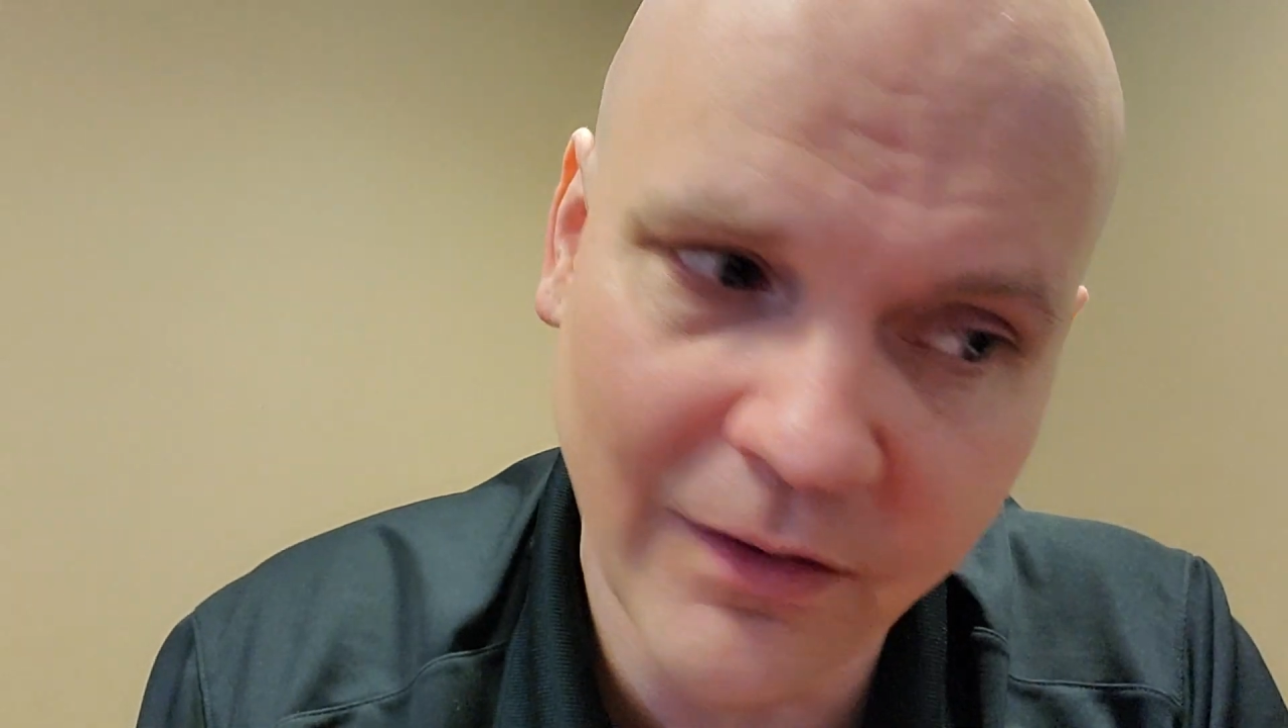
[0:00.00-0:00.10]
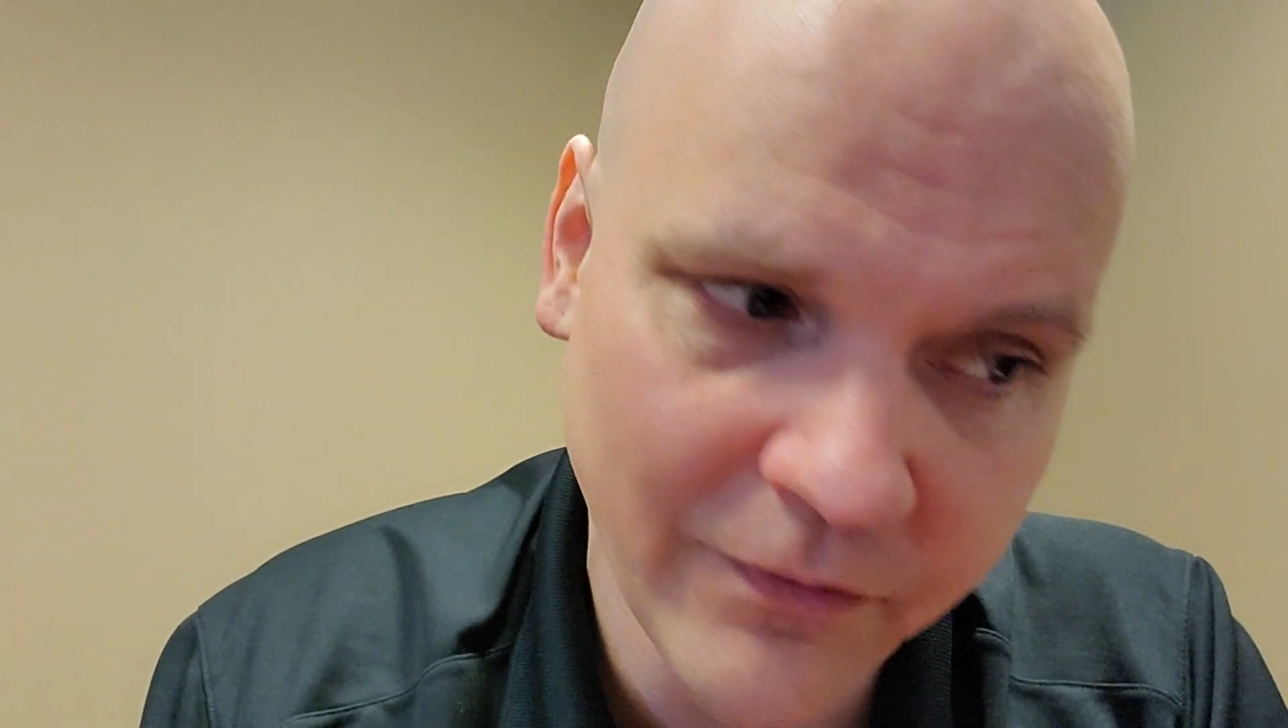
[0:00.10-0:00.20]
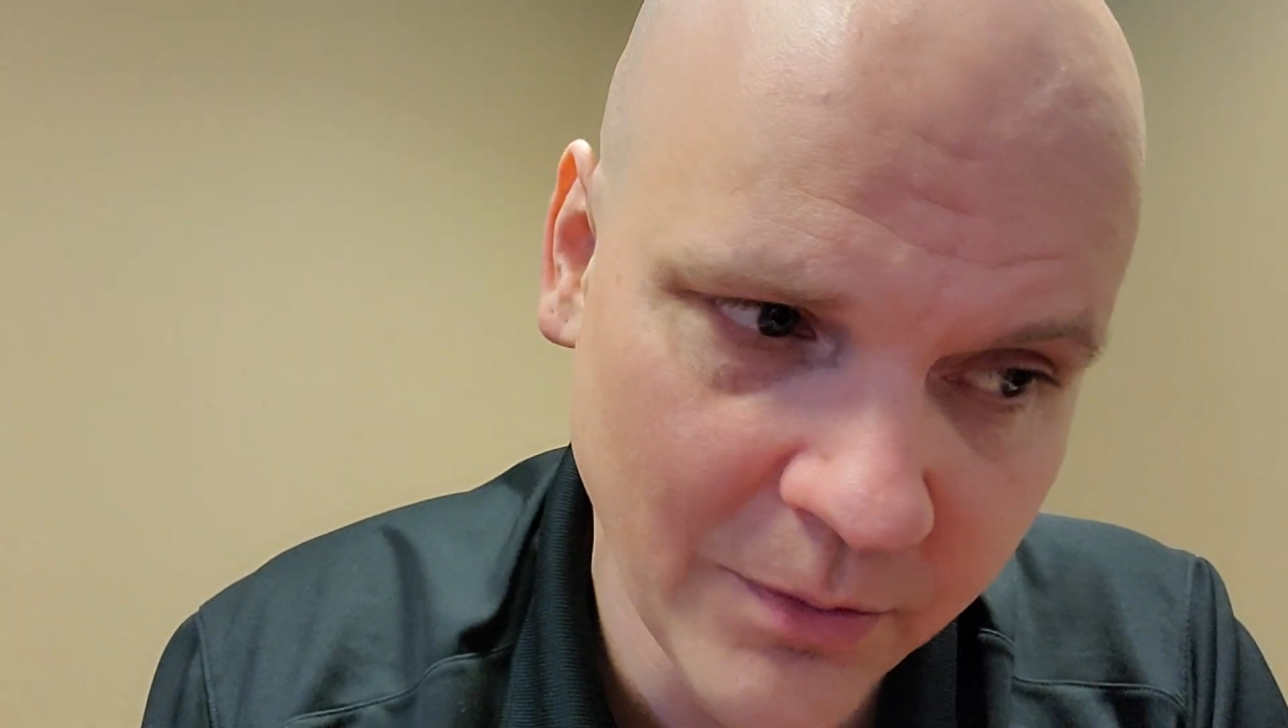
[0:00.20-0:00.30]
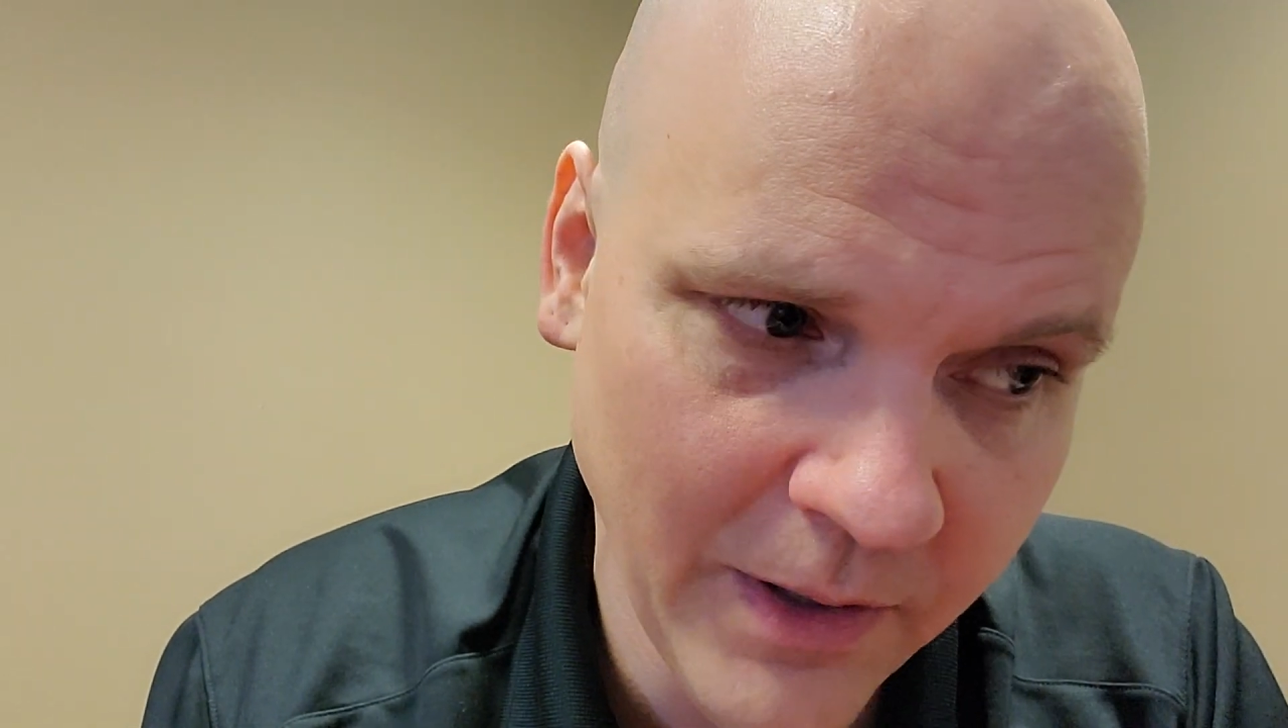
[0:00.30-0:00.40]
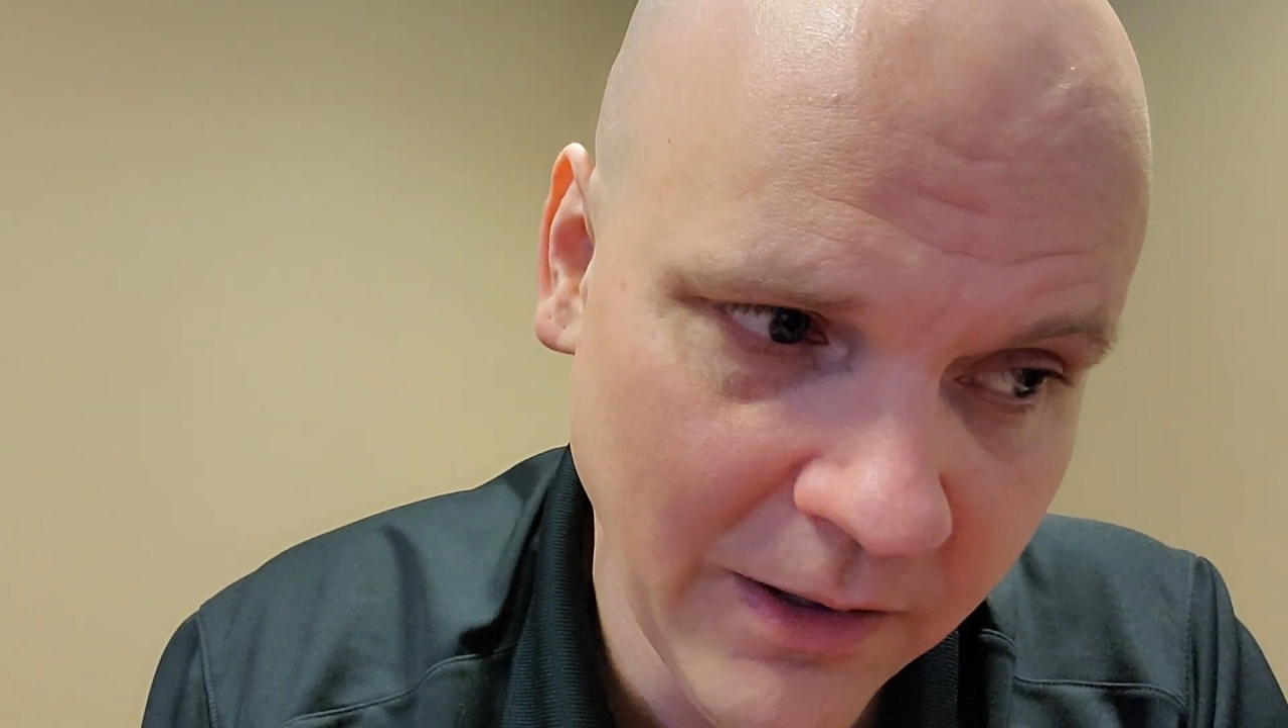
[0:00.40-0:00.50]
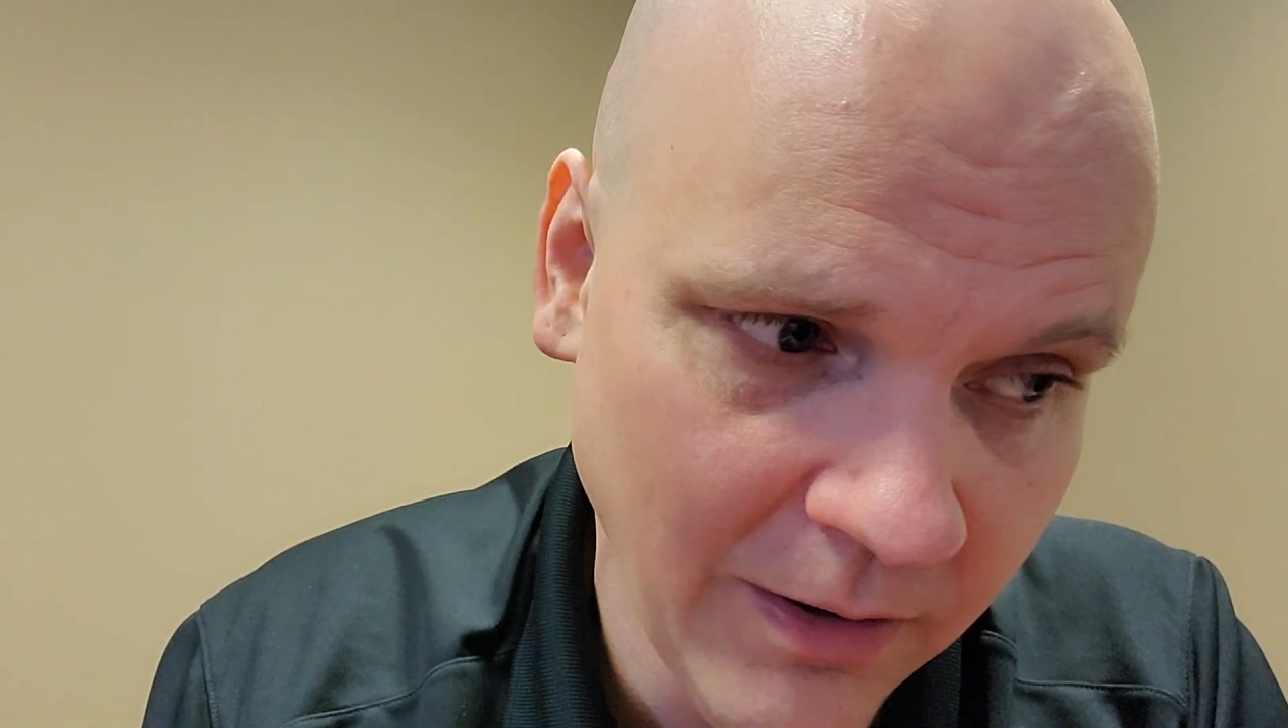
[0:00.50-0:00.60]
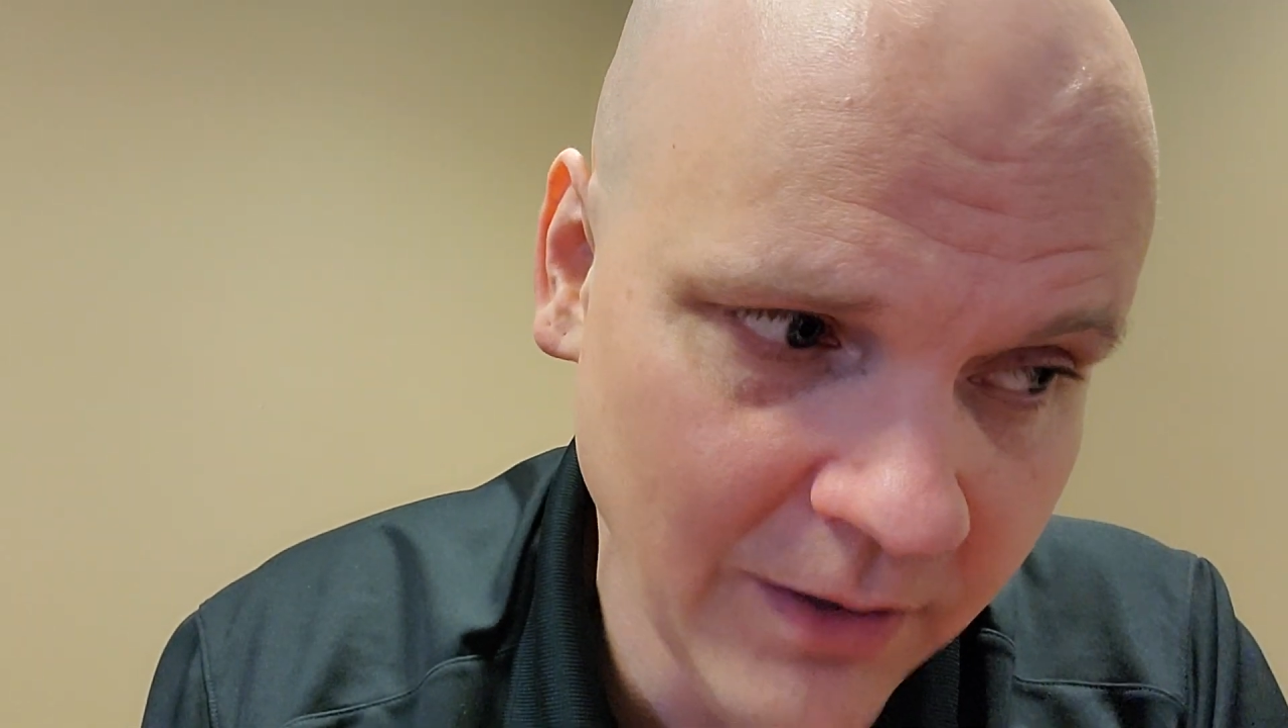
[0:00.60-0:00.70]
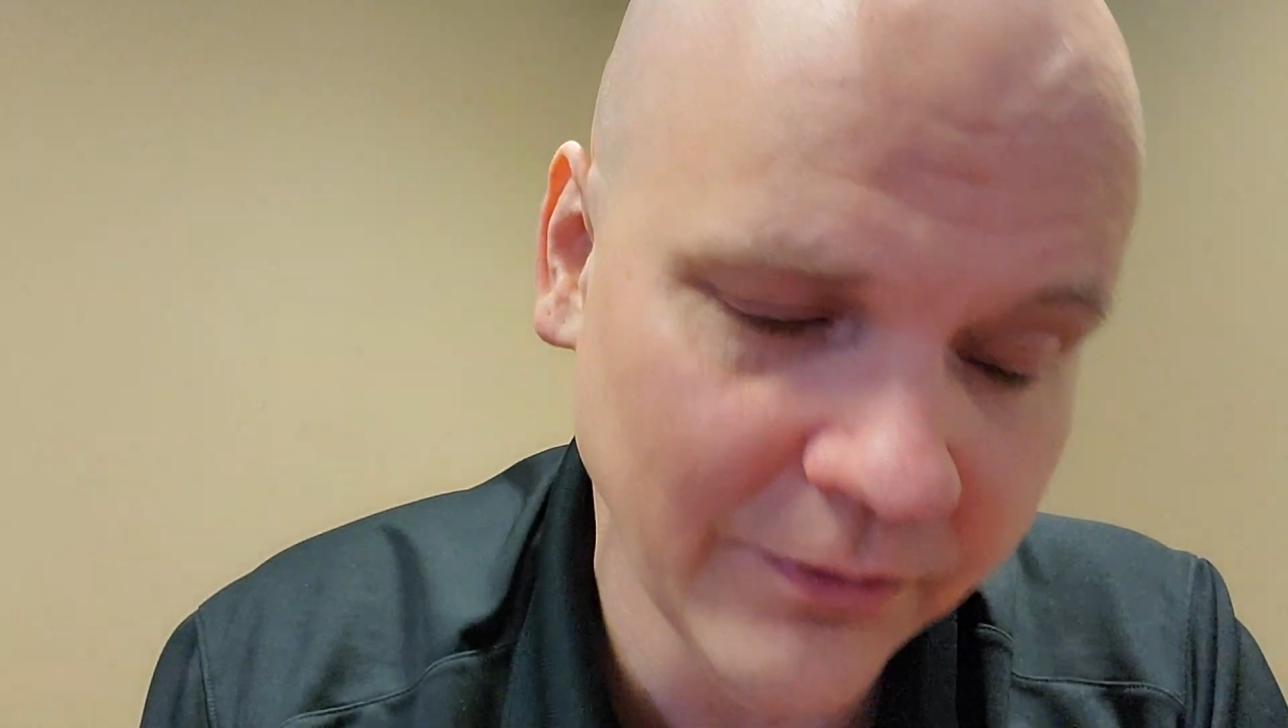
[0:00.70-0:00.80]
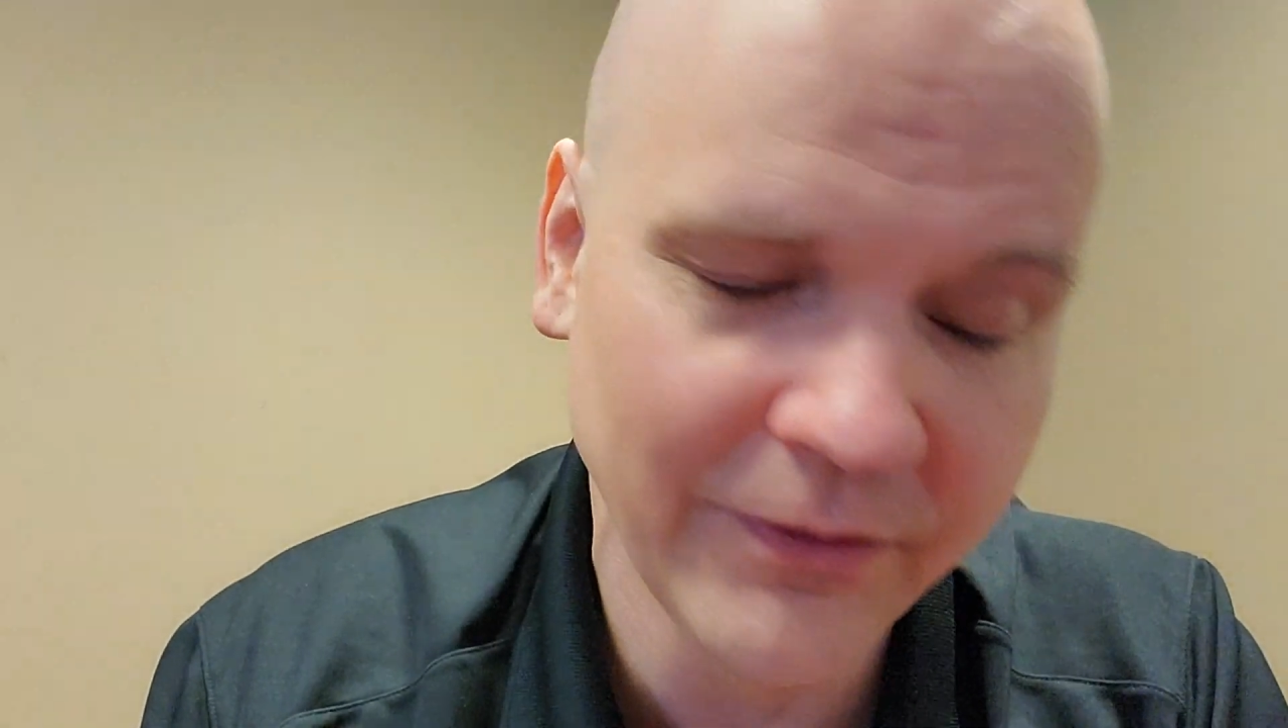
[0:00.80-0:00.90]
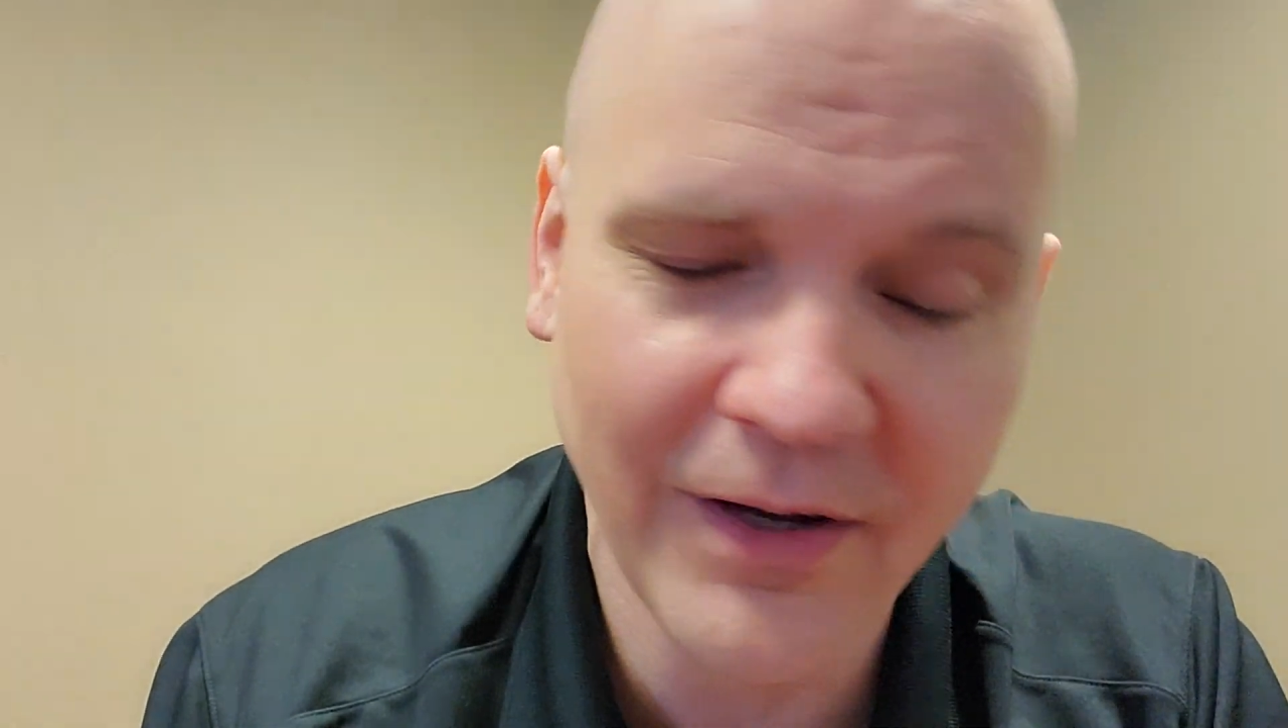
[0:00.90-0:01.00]
I'll feel better
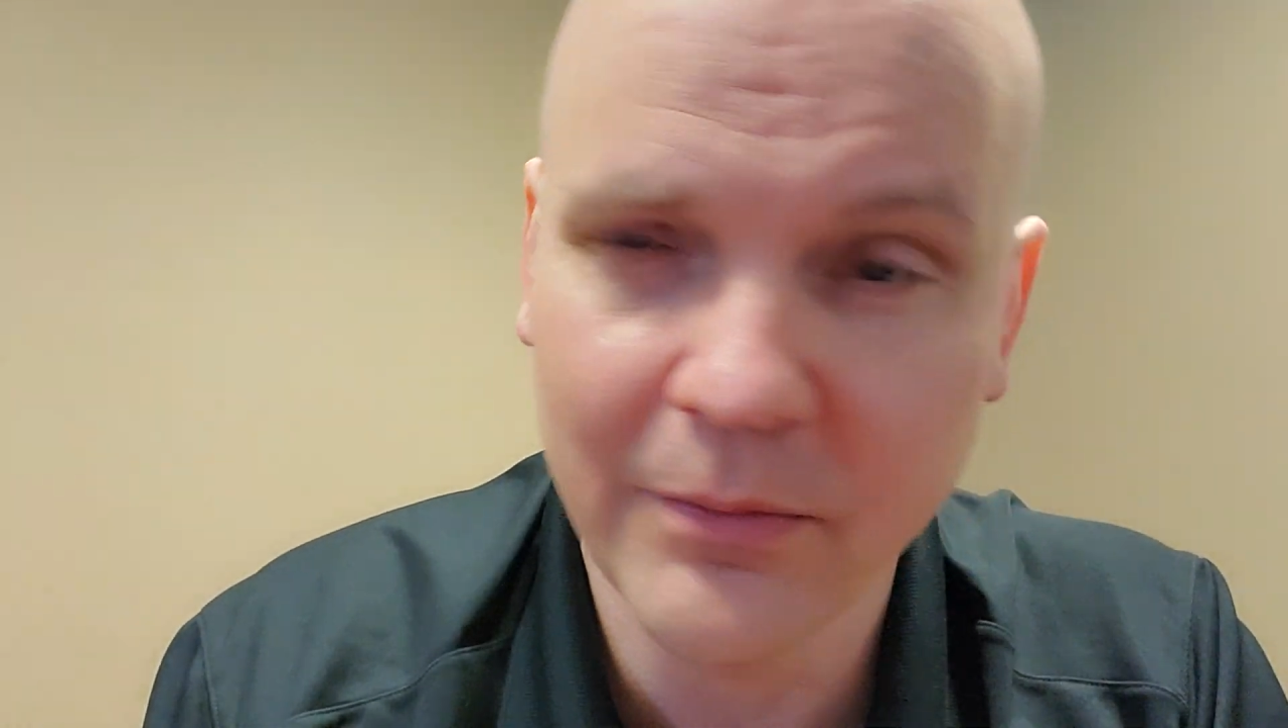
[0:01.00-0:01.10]
100